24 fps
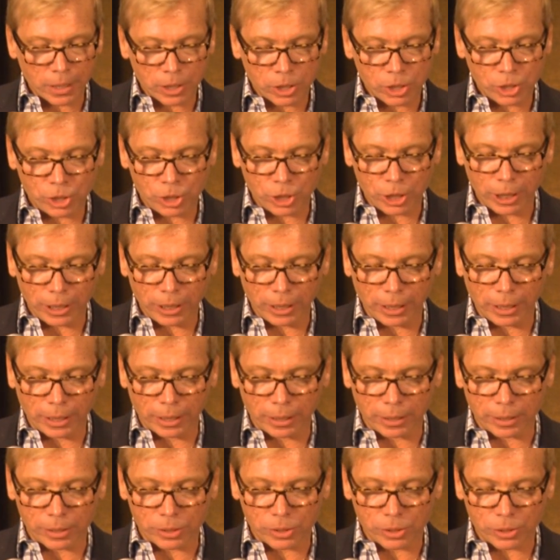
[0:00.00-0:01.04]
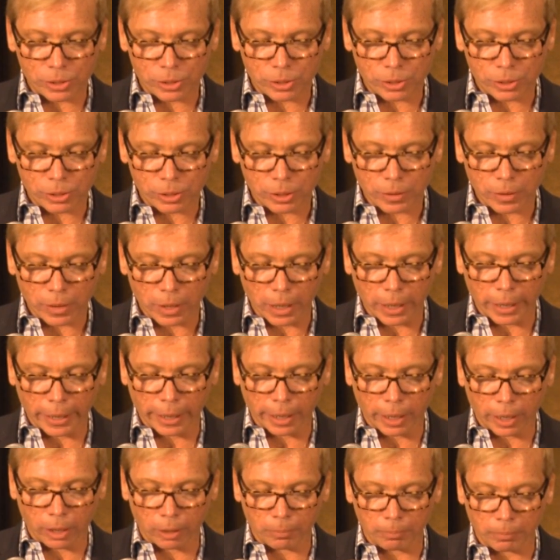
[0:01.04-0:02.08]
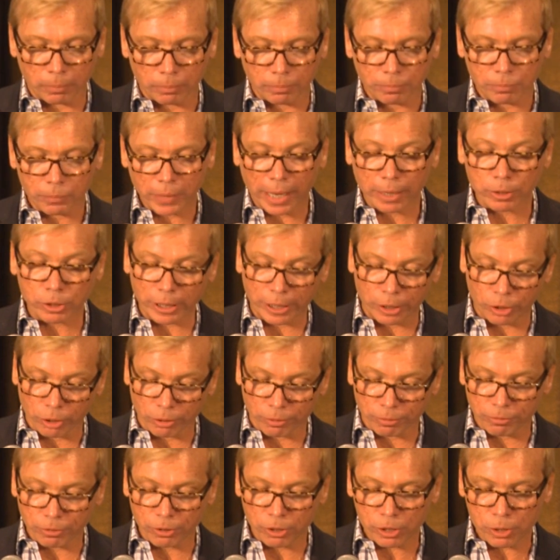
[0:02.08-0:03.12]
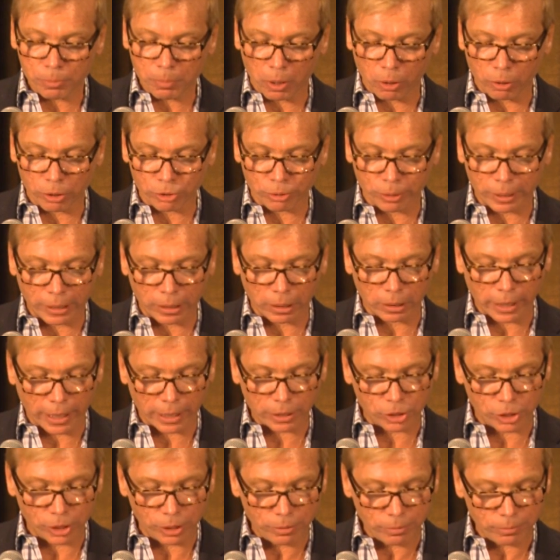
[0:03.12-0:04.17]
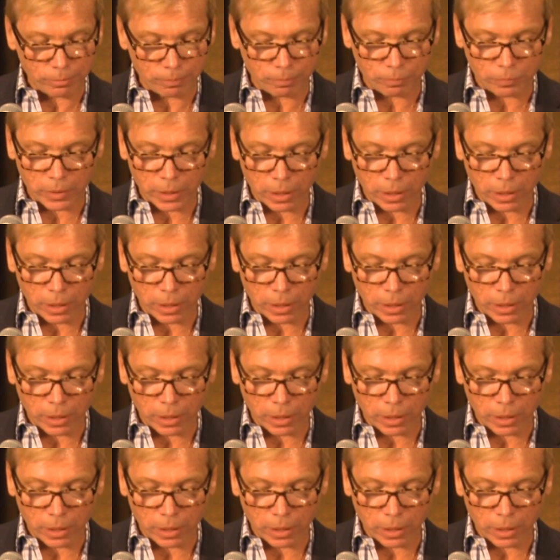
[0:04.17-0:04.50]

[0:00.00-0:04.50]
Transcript: She is actually her first poetry collection,